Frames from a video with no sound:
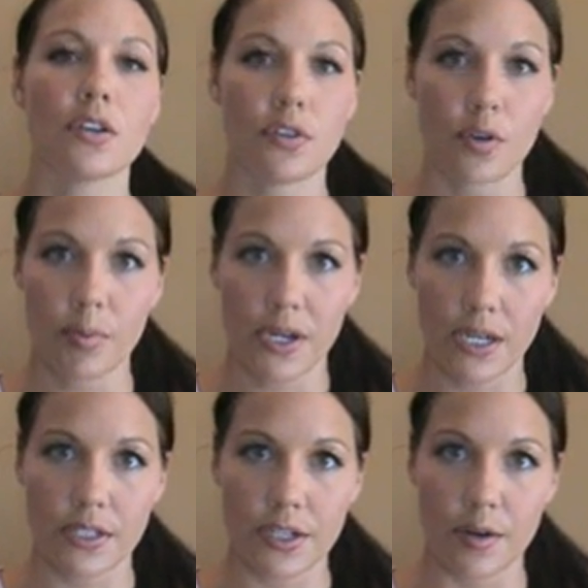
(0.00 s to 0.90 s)
you're putting
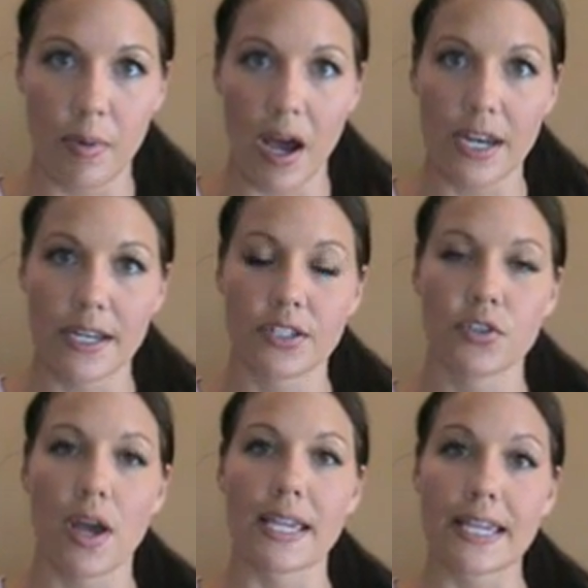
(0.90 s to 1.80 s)
into your body to
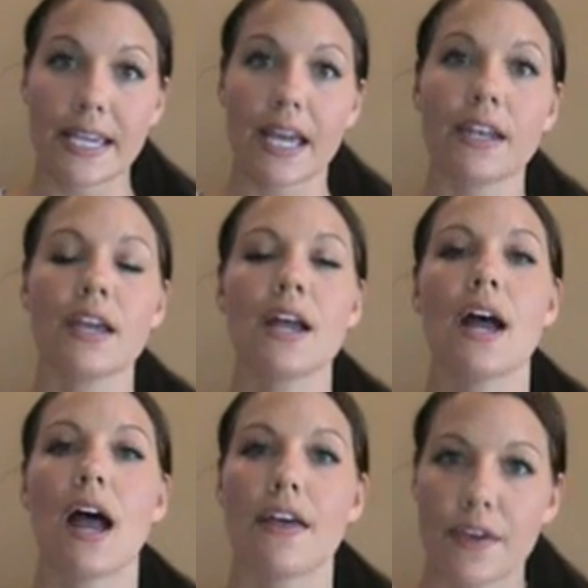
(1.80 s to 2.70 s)
try and get
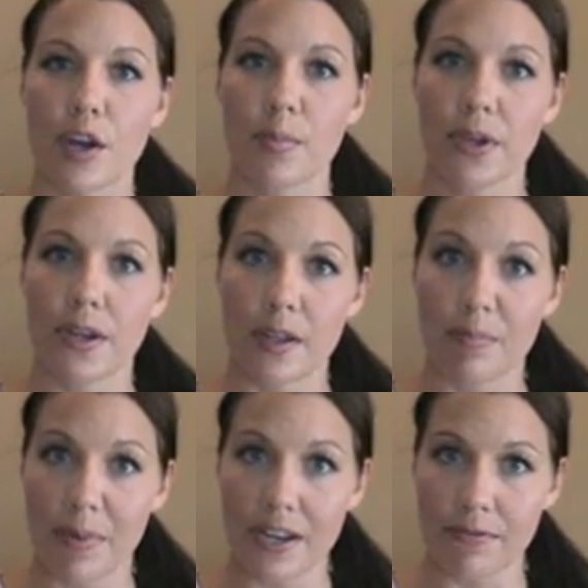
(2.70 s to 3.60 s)
a
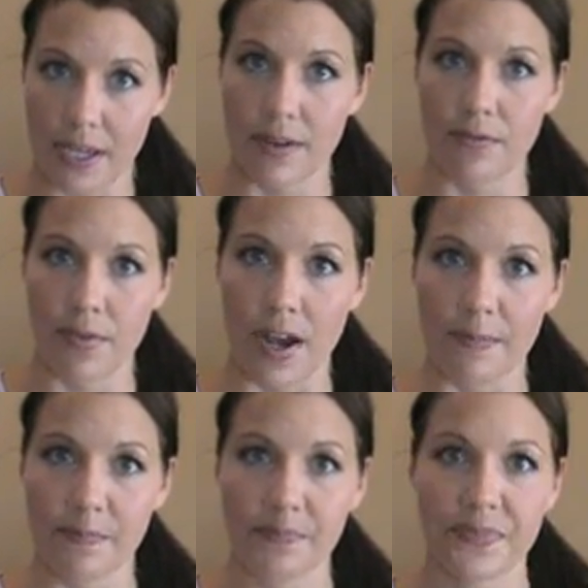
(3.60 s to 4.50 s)
therapeutic benefit
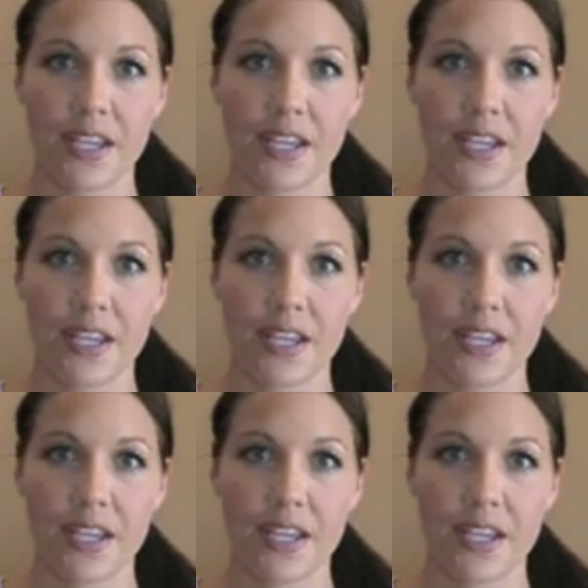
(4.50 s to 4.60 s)
from.